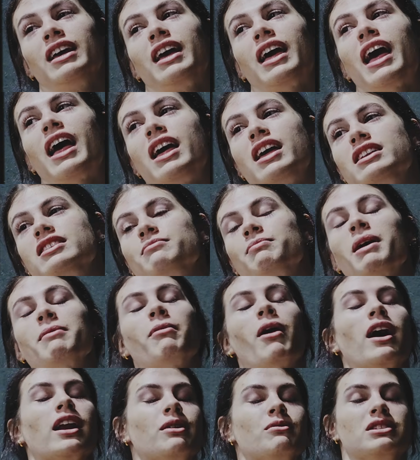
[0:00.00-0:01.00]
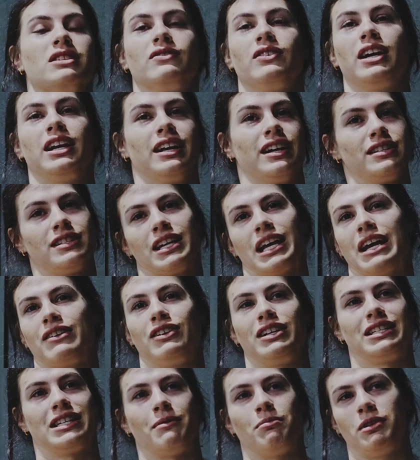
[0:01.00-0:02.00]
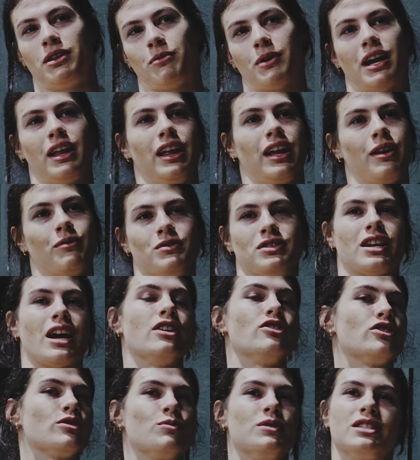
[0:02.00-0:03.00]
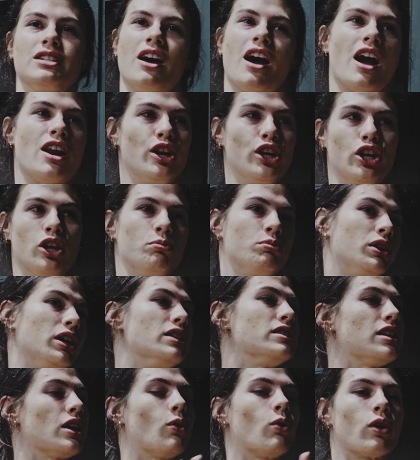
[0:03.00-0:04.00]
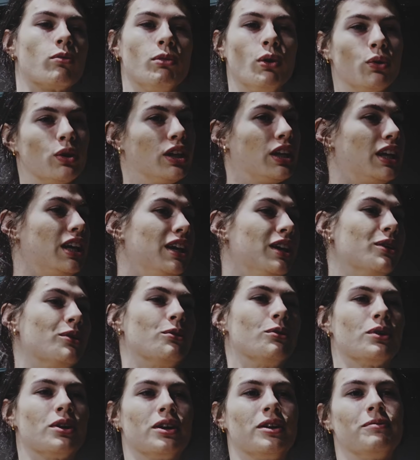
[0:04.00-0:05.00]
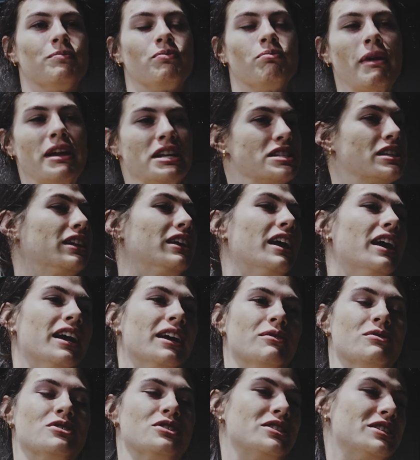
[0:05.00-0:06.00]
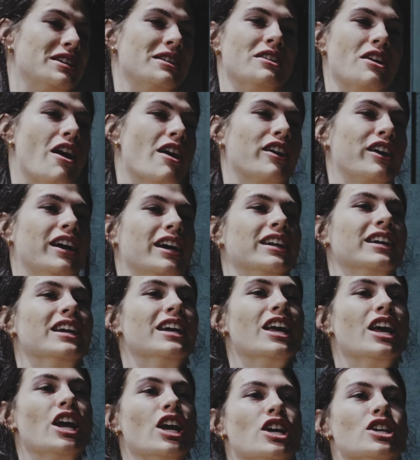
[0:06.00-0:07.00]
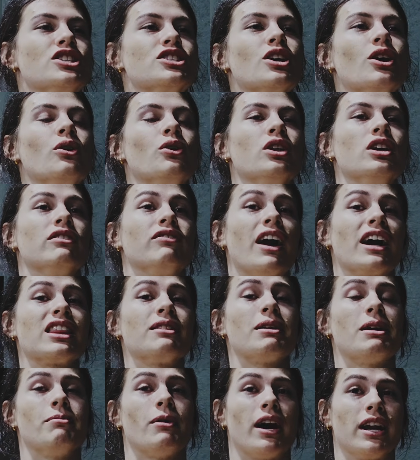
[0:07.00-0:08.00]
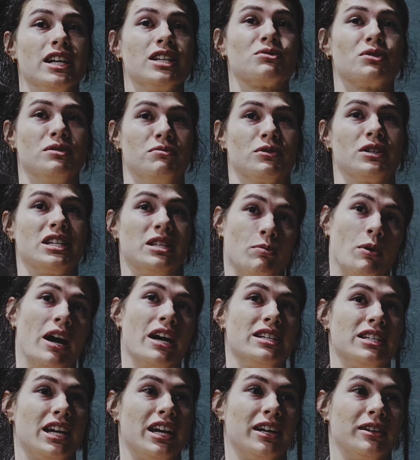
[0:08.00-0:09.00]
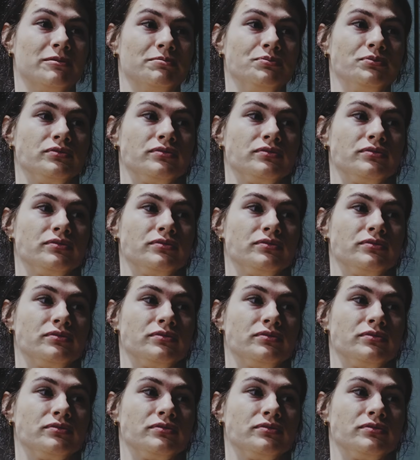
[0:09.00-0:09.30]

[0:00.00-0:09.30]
And my body was fighting us like every step of the way. Like I just was not in a good place, like hormonally or mentally. It was just not good. So the fact that my body's been responding